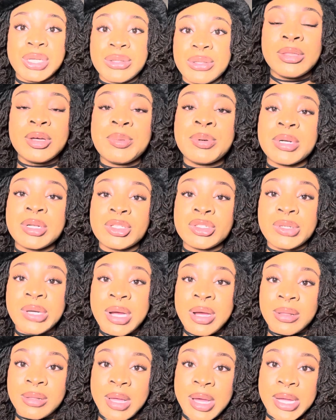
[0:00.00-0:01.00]
they'll put a
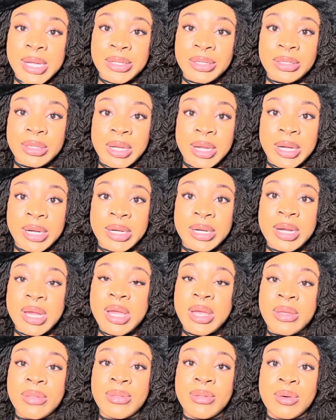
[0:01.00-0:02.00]
trial lock in your hair
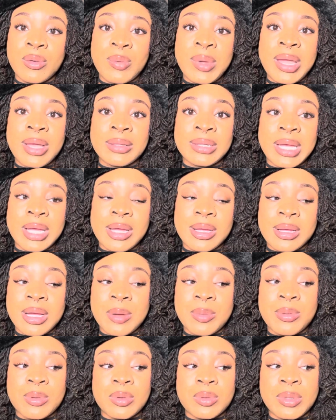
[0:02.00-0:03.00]
and they'll wait like a
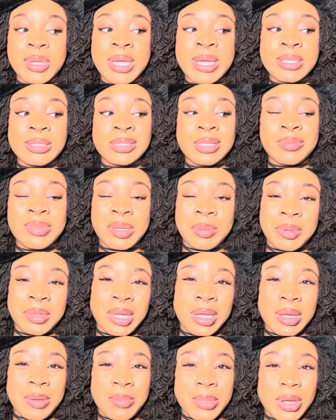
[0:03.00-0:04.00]
couple weeks to maybe
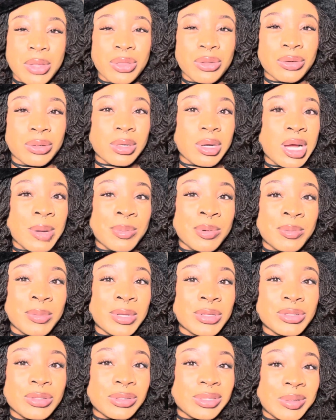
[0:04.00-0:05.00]
like a month or a couple
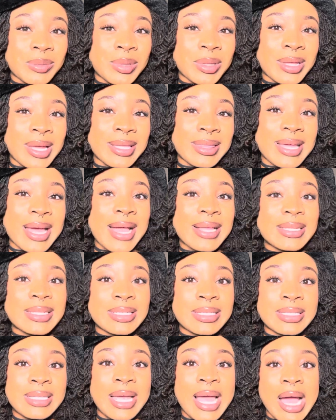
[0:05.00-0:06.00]
months or something like that
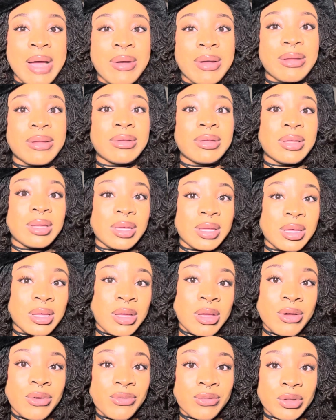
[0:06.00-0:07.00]
to see how it
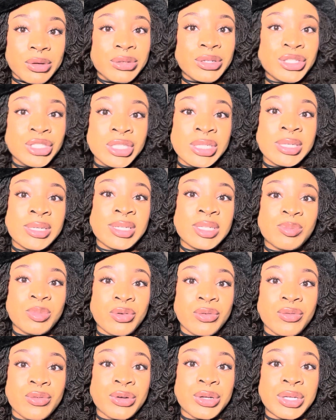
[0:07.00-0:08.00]
flourishes
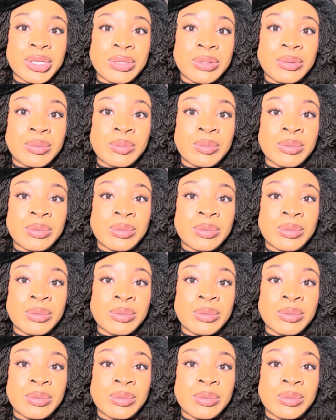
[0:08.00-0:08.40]
before you